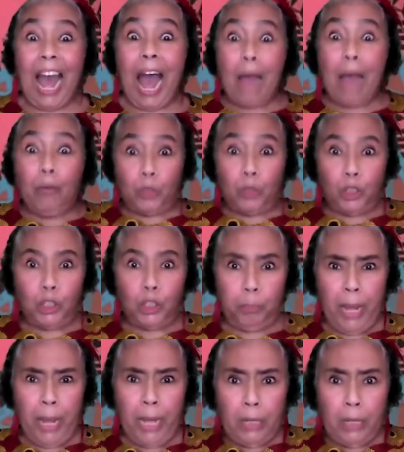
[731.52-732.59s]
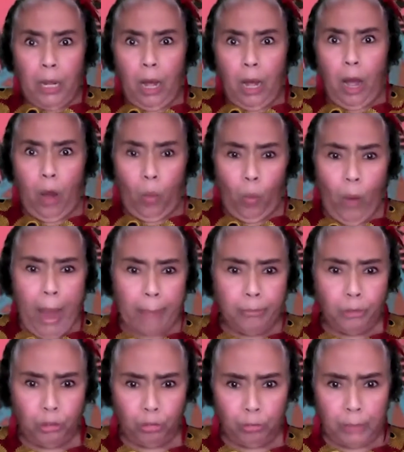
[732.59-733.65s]
I will spin a web
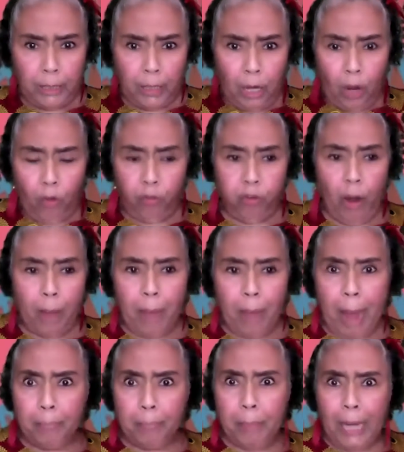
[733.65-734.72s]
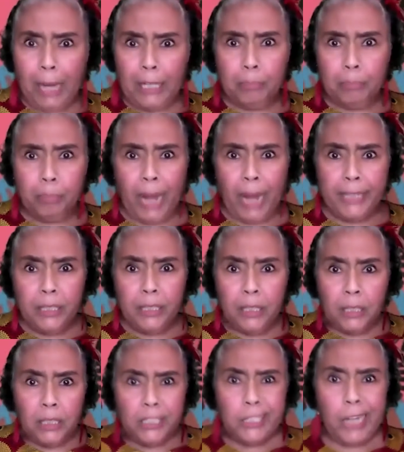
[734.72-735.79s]
string from my belly button,
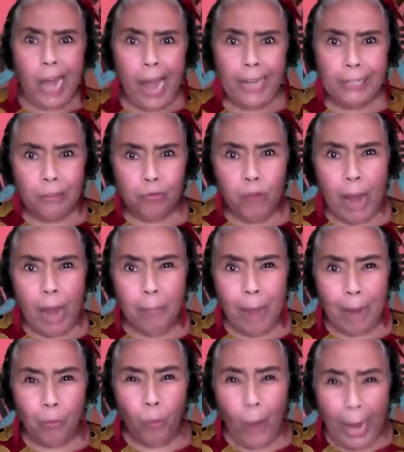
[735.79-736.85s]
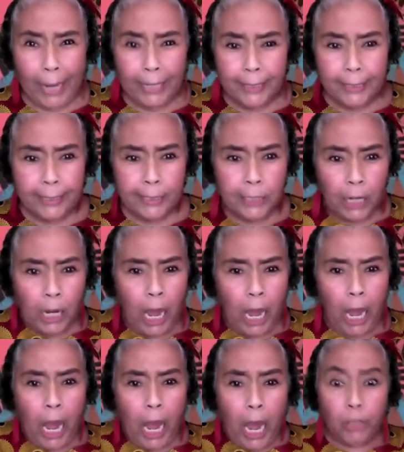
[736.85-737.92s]
tie it around my waist,
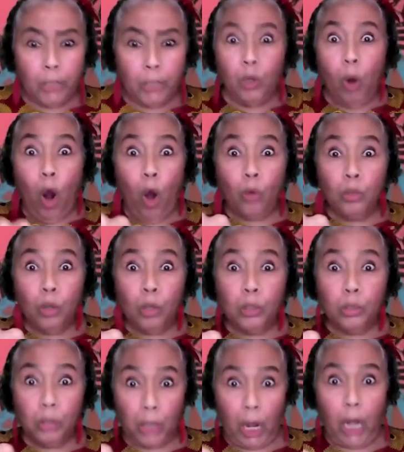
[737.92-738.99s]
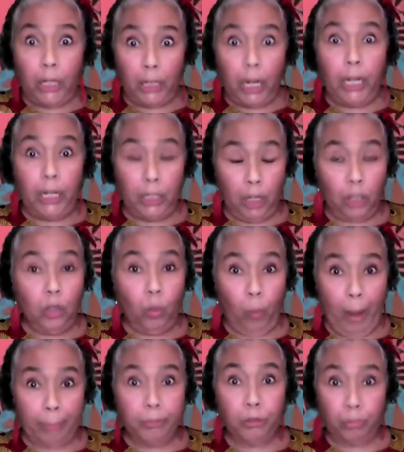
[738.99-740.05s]
and, and you hold on to the other end of the
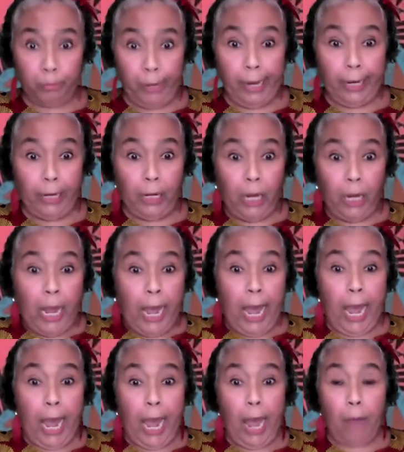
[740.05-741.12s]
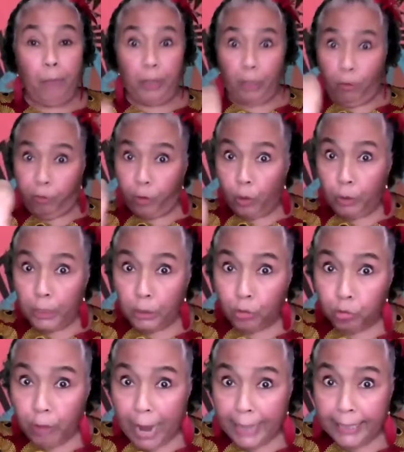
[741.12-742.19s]
web string. And, and, and when the food is
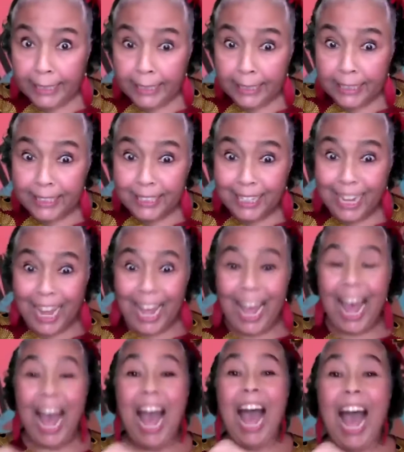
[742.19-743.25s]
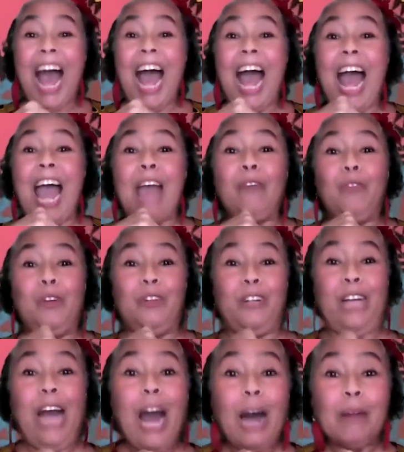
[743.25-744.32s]
ready, I will
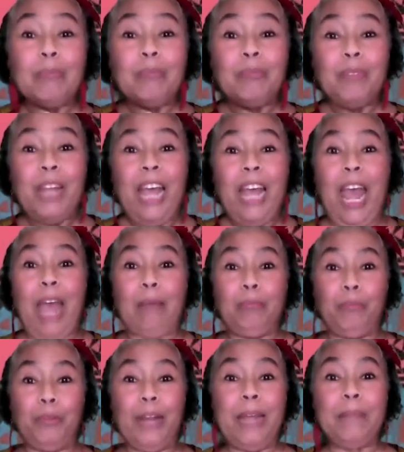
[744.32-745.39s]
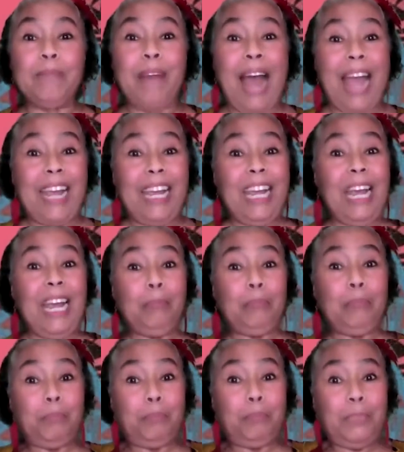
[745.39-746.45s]
come and bring my
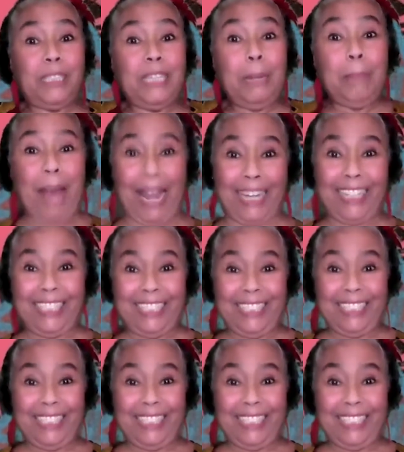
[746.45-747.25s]
empty belly.